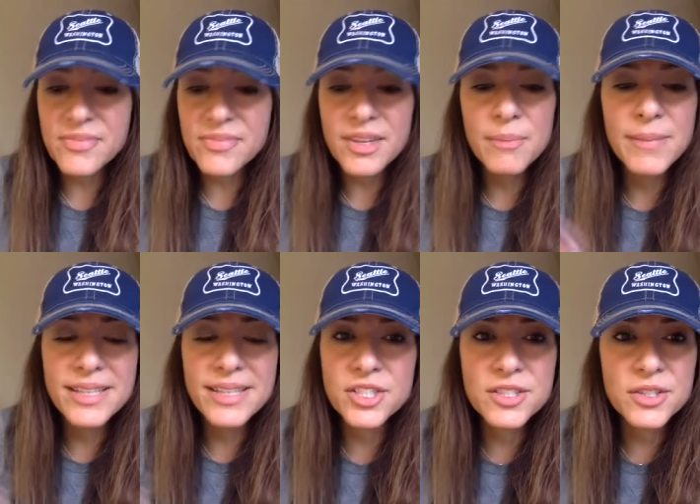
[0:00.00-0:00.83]

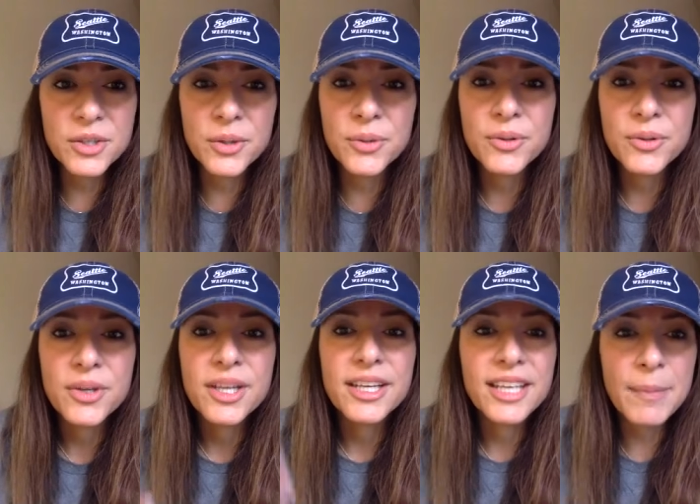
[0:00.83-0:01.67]
messages you,
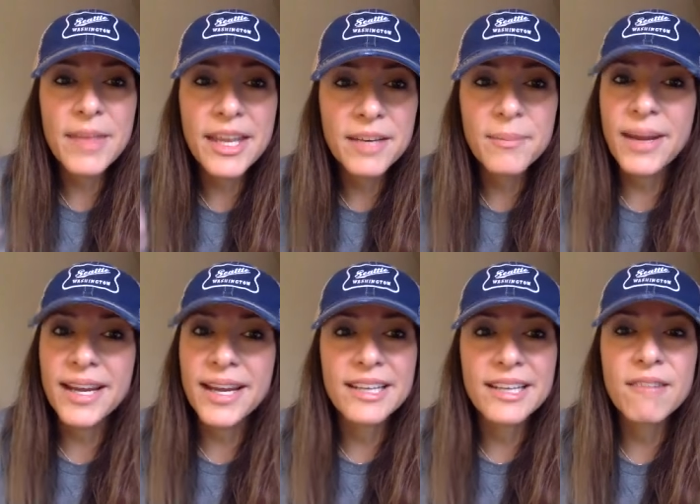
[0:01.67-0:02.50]
keep that in
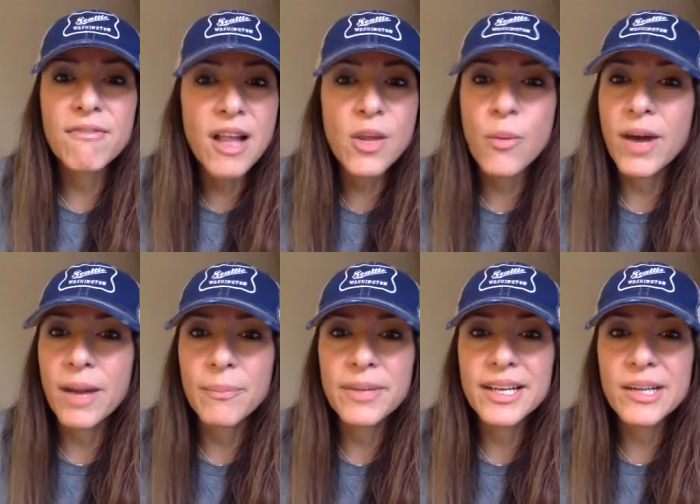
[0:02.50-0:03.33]
mind and follow
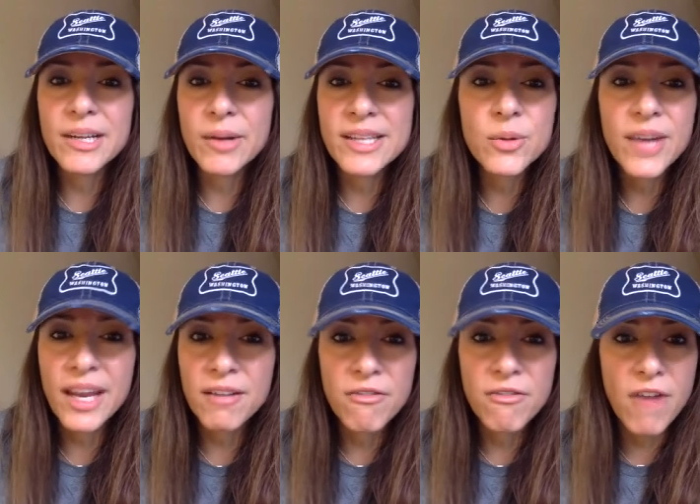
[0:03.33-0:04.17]
up. It, it's
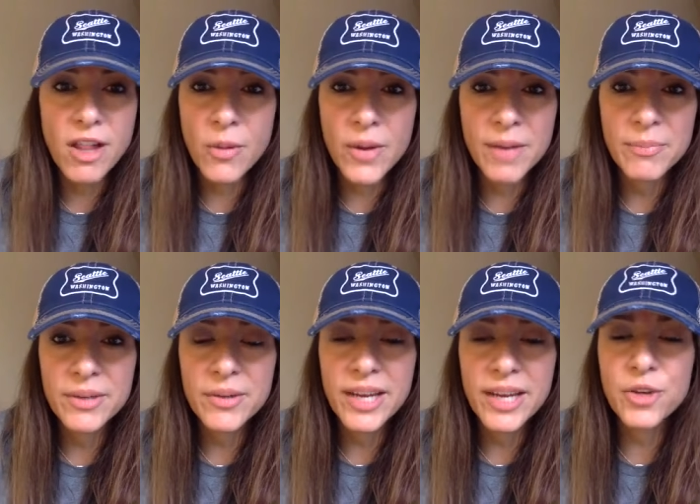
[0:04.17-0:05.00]
okay to follow up.
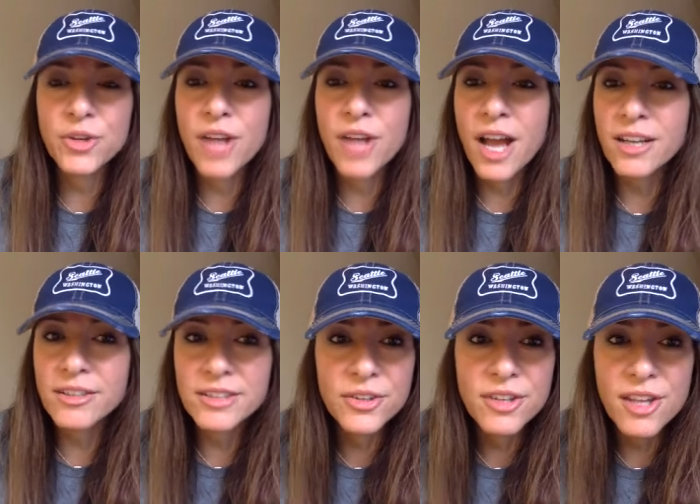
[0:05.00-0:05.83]
Okay. You're not,
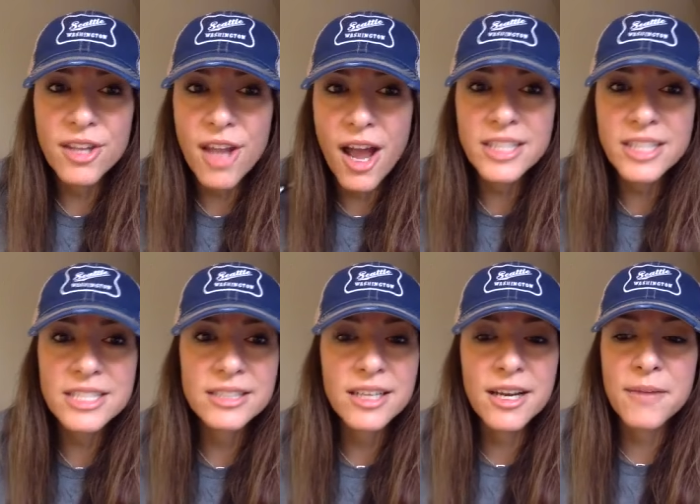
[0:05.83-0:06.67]
you're not
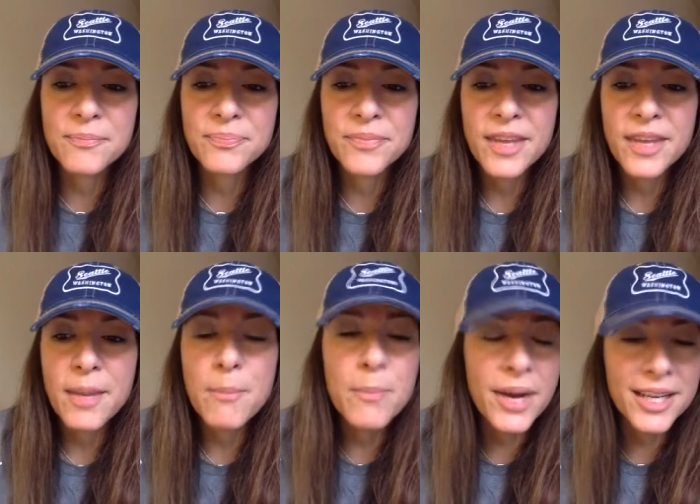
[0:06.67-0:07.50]
um,
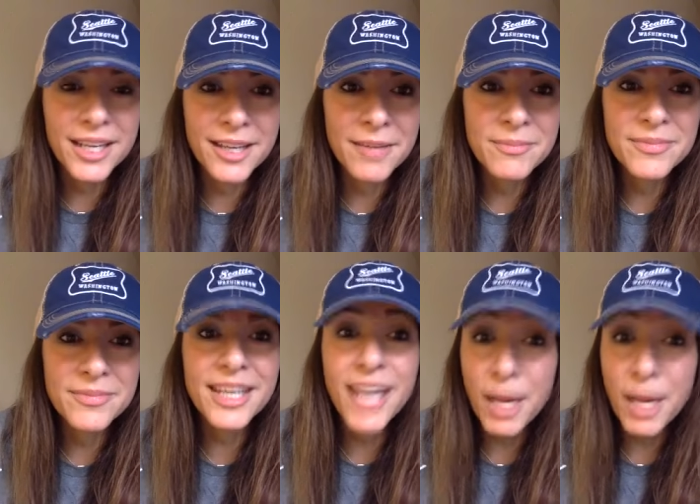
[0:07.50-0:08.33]
bugging them.
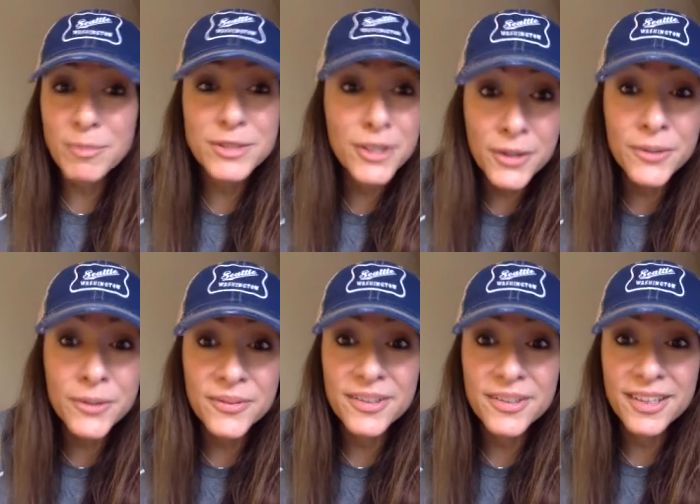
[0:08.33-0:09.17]
They came to you.
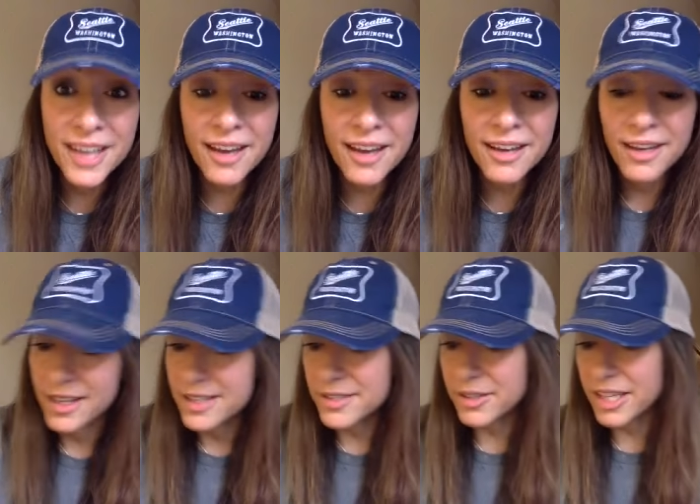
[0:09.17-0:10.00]
Okay.
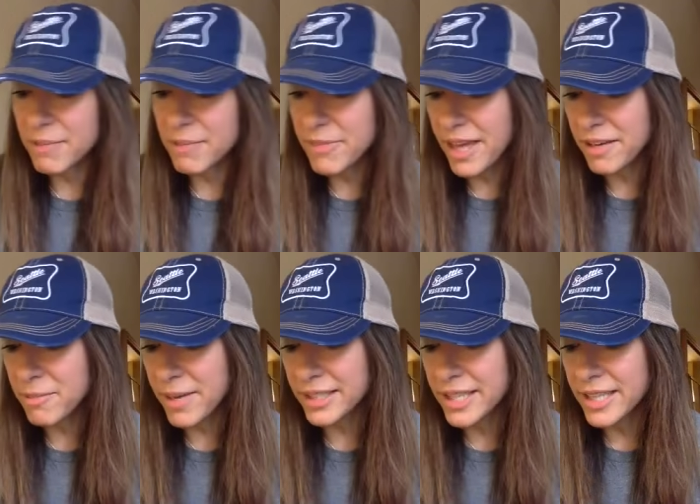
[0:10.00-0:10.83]
So keep that in
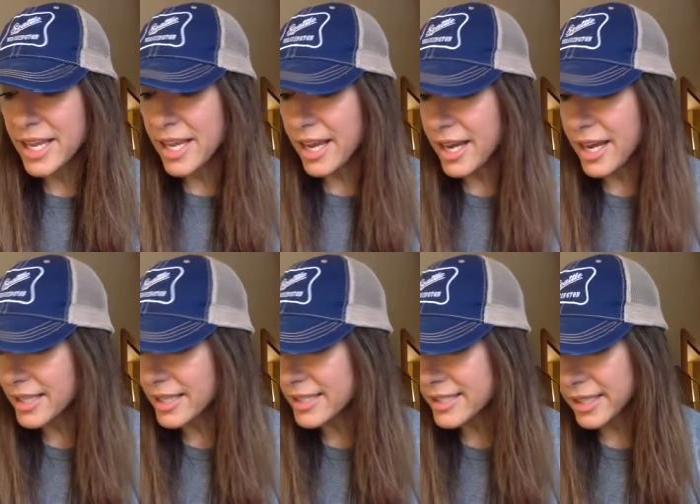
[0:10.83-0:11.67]
mind. Uh,
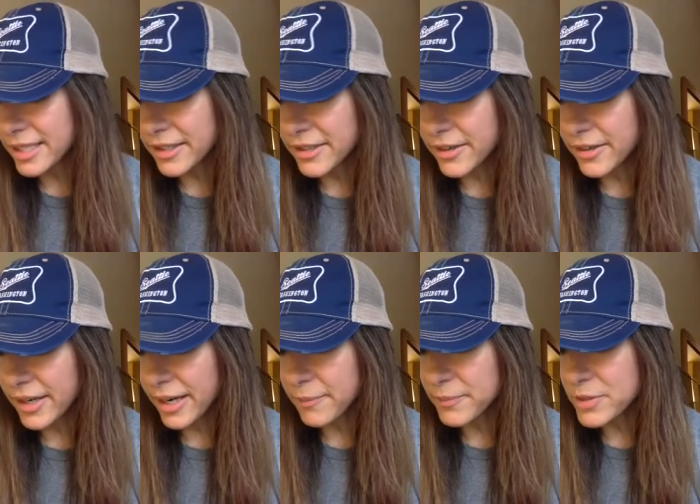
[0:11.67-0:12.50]
let's see here.
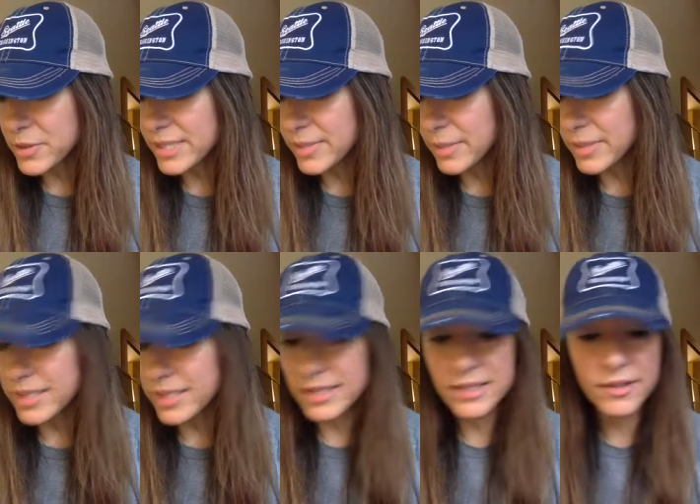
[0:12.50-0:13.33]
Okay. Twist
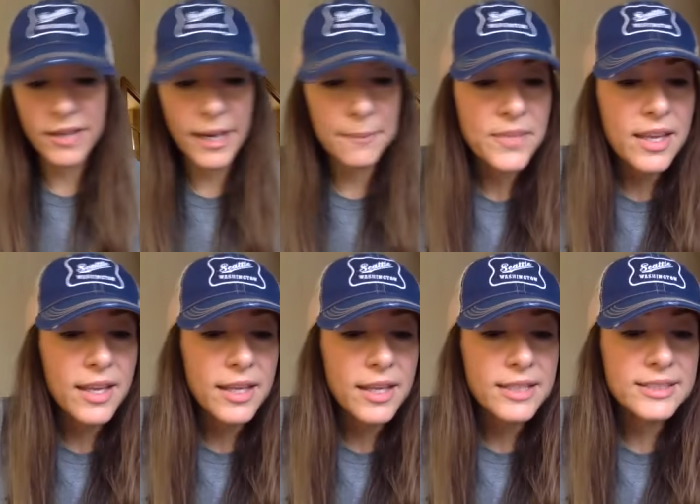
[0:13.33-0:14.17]
maybe. Okay.
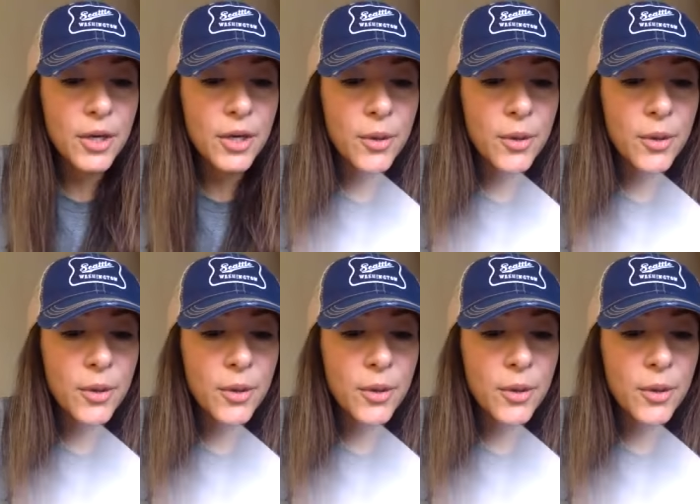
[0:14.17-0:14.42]
So